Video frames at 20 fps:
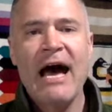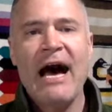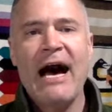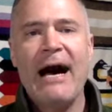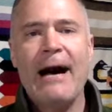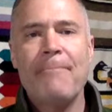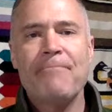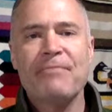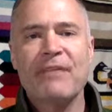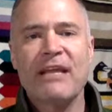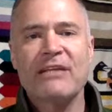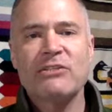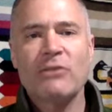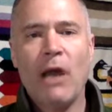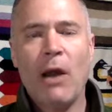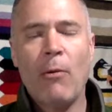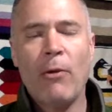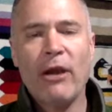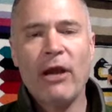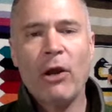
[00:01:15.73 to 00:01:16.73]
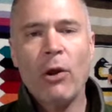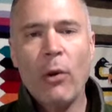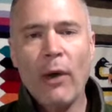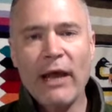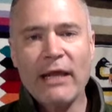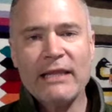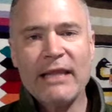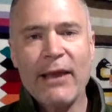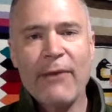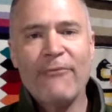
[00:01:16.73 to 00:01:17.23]
And so I want to
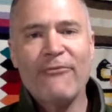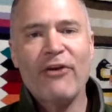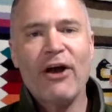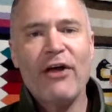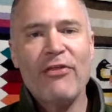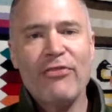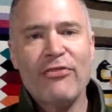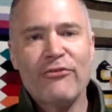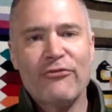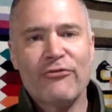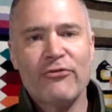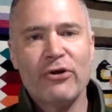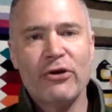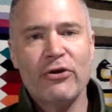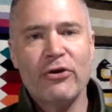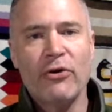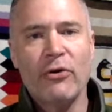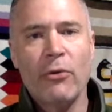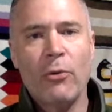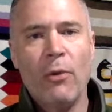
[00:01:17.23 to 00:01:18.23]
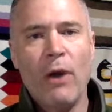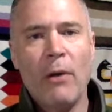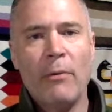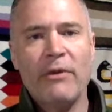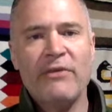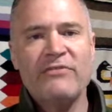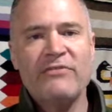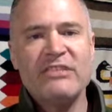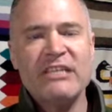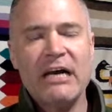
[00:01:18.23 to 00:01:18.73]
quickly run through what
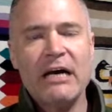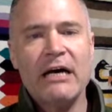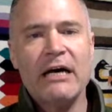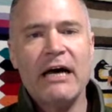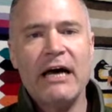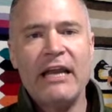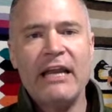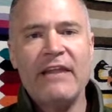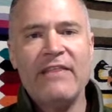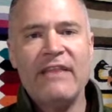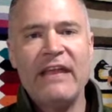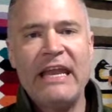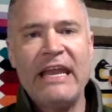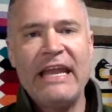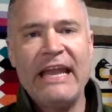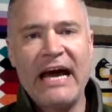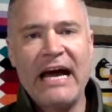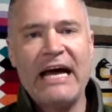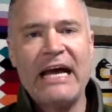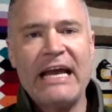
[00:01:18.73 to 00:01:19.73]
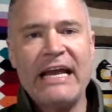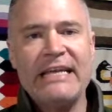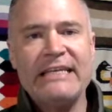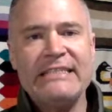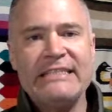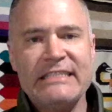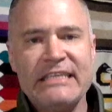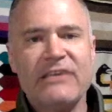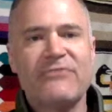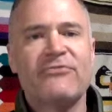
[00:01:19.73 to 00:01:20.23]
we've done in the 9
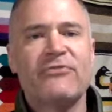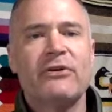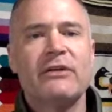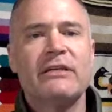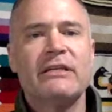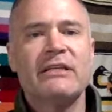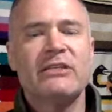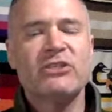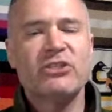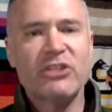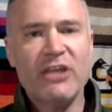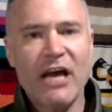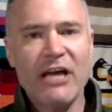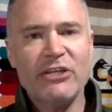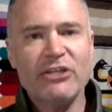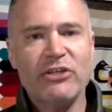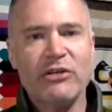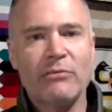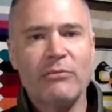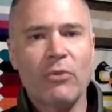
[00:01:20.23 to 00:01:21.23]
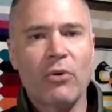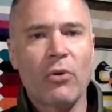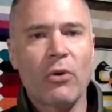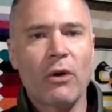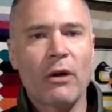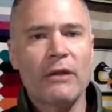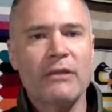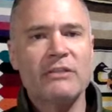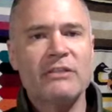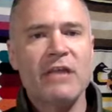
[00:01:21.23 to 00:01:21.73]
different discussion
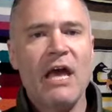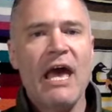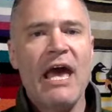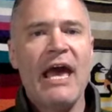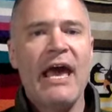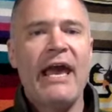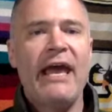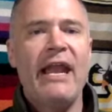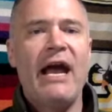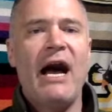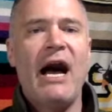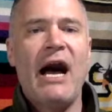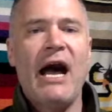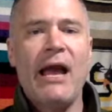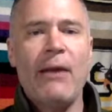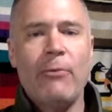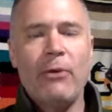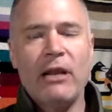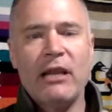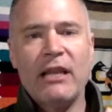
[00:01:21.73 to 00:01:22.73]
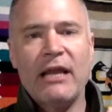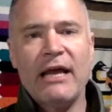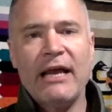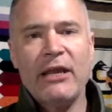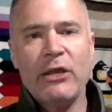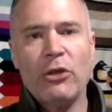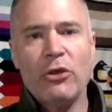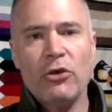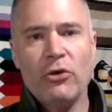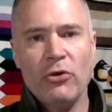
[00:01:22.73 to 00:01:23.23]
boards, and I would
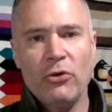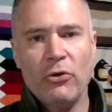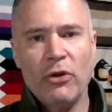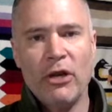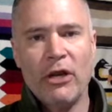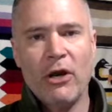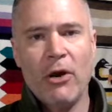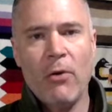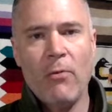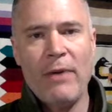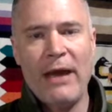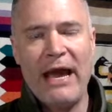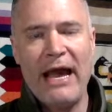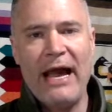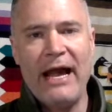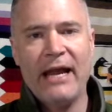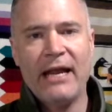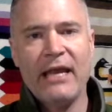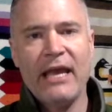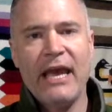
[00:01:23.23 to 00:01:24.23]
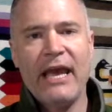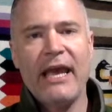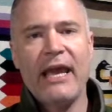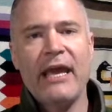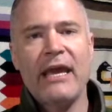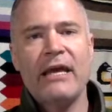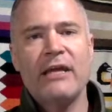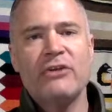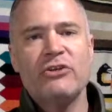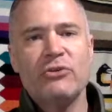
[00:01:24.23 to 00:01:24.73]
like you to go back
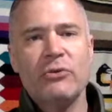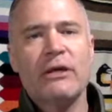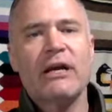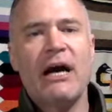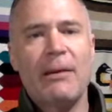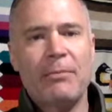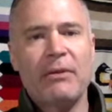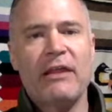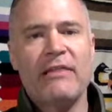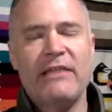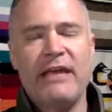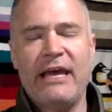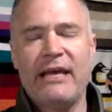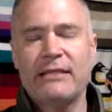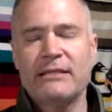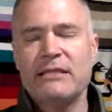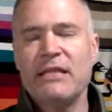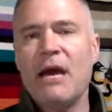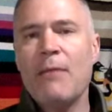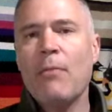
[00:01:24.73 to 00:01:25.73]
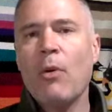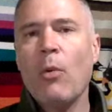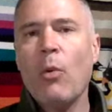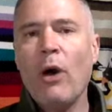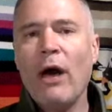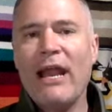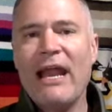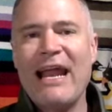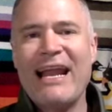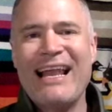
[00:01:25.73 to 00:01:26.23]
and do a couple of things. Number
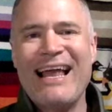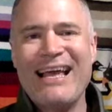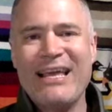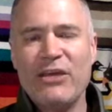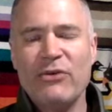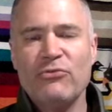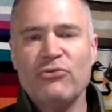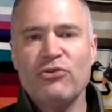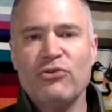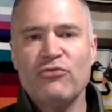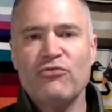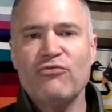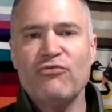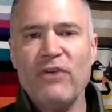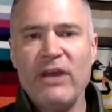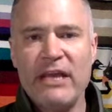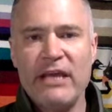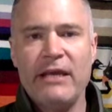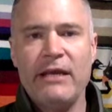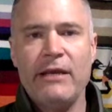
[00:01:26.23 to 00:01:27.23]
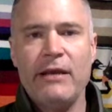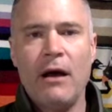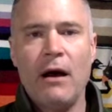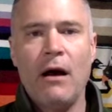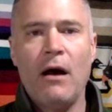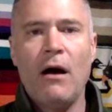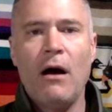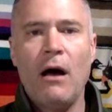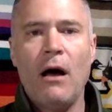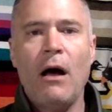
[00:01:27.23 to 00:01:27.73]
one, I'd like you to read
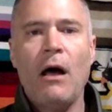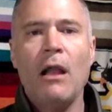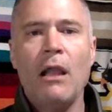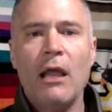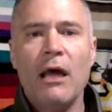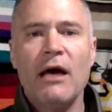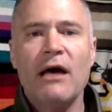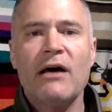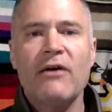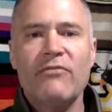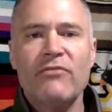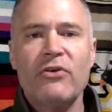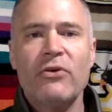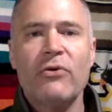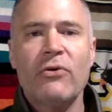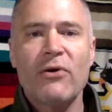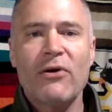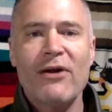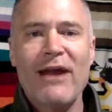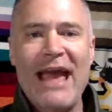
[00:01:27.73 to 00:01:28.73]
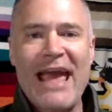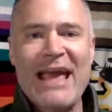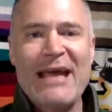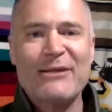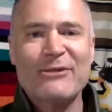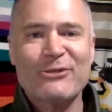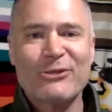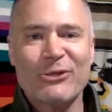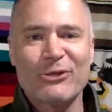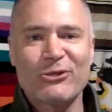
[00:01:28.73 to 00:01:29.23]
all of your
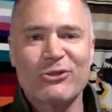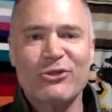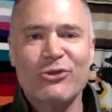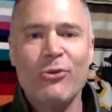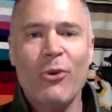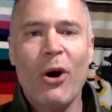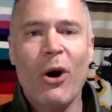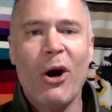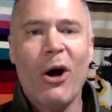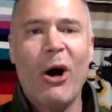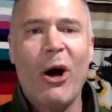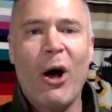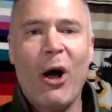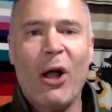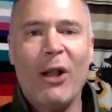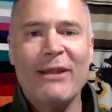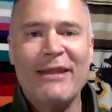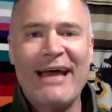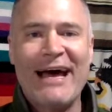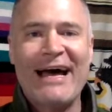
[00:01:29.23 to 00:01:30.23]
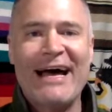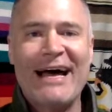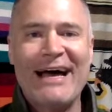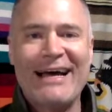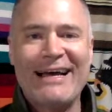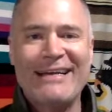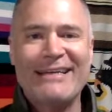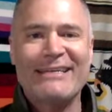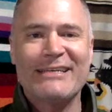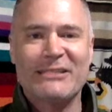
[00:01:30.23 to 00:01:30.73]
answers to all
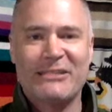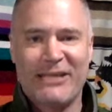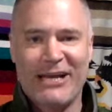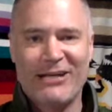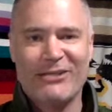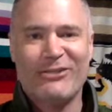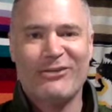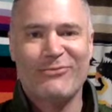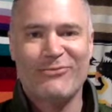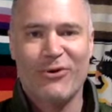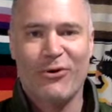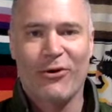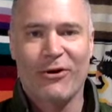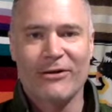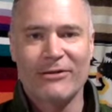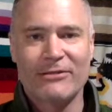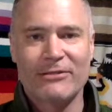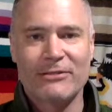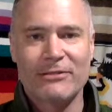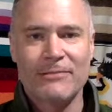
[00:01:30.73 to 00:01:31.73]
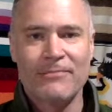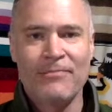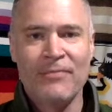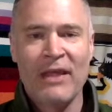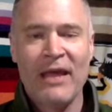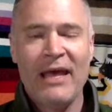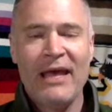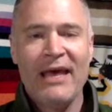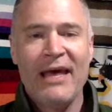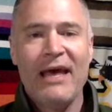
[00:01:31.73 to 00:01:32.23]
9 discussion boards.
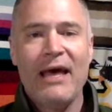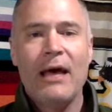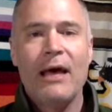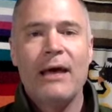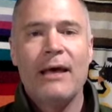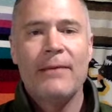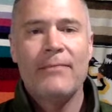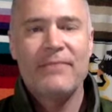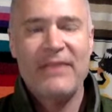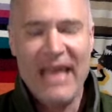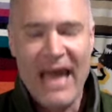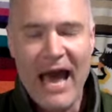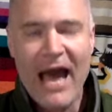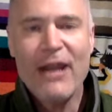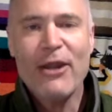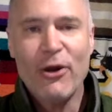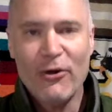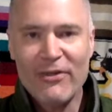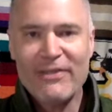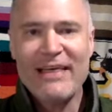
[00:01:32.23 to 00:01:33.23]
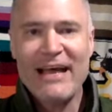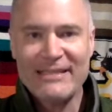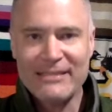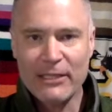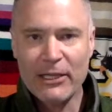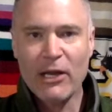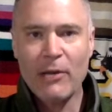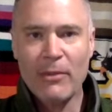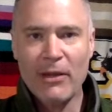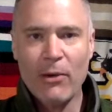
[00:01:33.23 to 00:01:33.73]
Yeah, I know that that's a
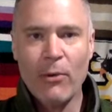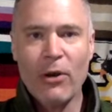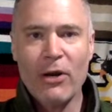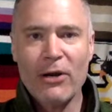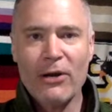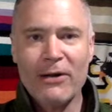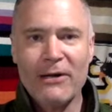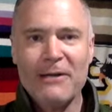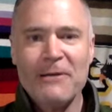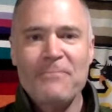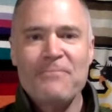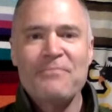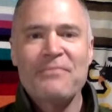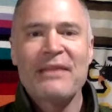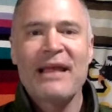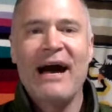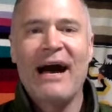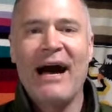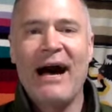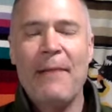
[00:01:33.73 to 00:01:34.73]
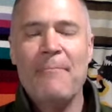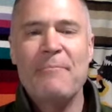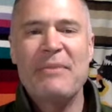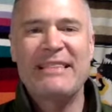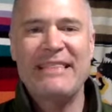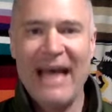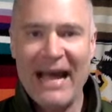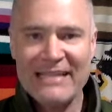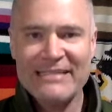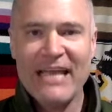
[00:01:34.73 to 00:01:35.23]
little bit of work, but
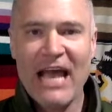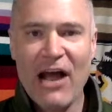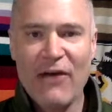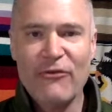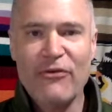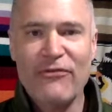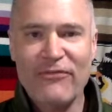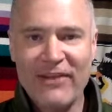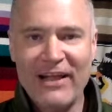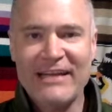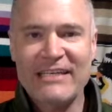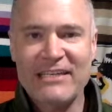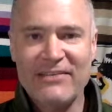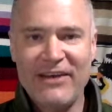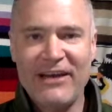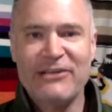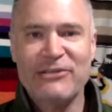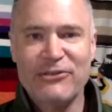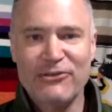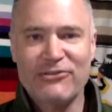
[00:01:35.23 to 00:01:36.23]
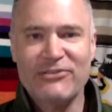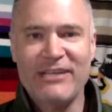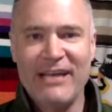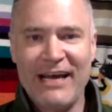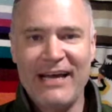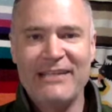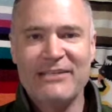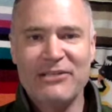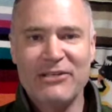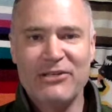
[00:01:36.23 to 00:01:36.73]
that's how reflective
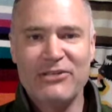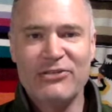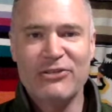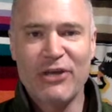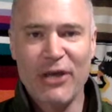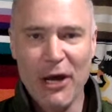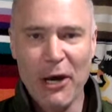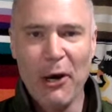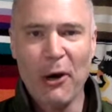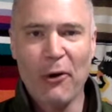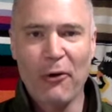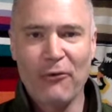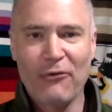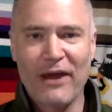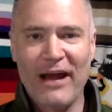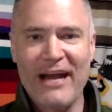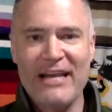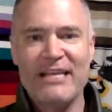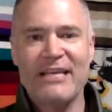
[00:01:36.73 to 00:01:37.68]
exercises go, right?